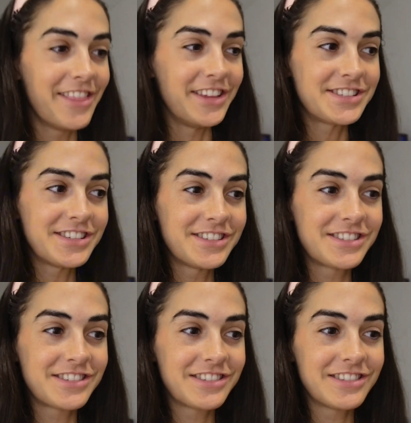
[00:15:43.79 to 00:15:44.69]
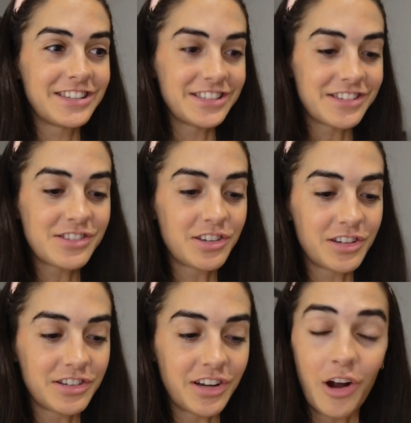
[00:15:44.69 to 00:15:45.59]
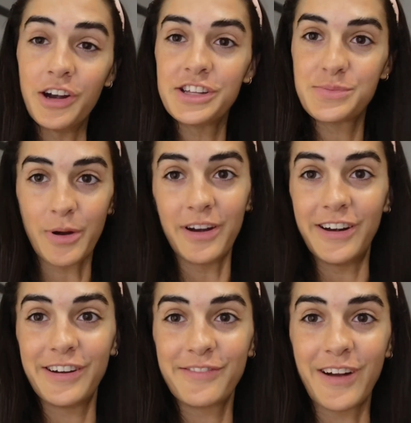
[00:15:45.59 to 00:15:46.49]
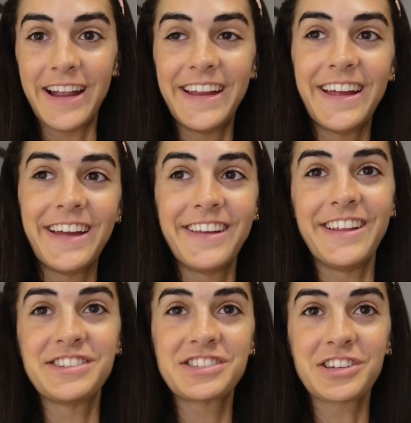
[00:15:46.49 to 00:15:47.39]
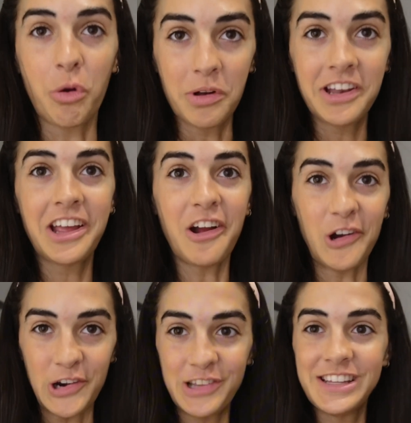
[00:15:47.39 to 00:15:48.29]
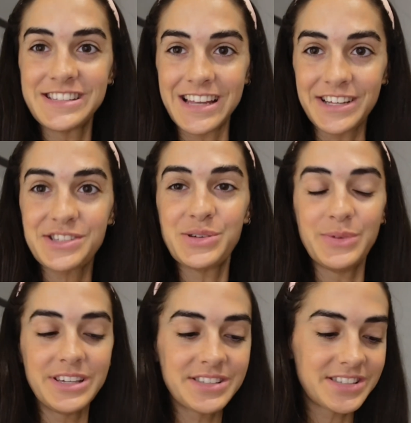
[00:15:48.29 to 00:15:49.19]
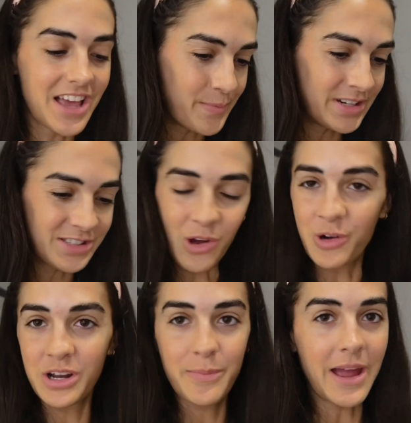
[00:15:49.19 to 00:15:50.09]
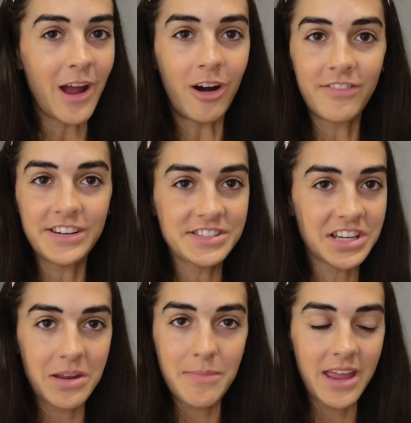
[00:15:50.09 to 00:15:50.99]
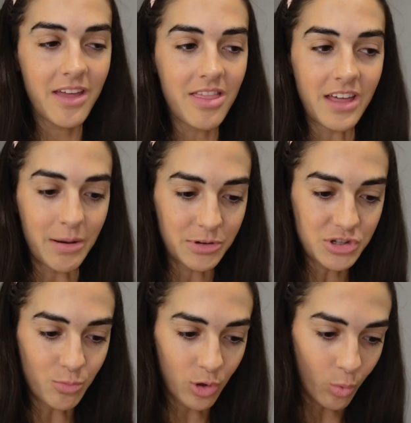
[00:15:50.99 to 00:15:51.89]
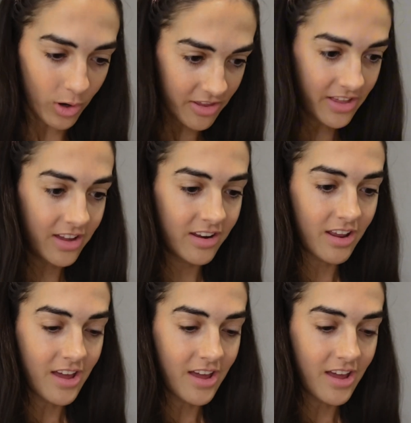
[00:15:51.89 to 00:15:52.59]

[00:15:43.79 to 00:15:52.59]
This is the hardest part, right? And it's going to get hard these next 2 weeks, but it's all gonna pay off and it's gonna make it that much more worth it.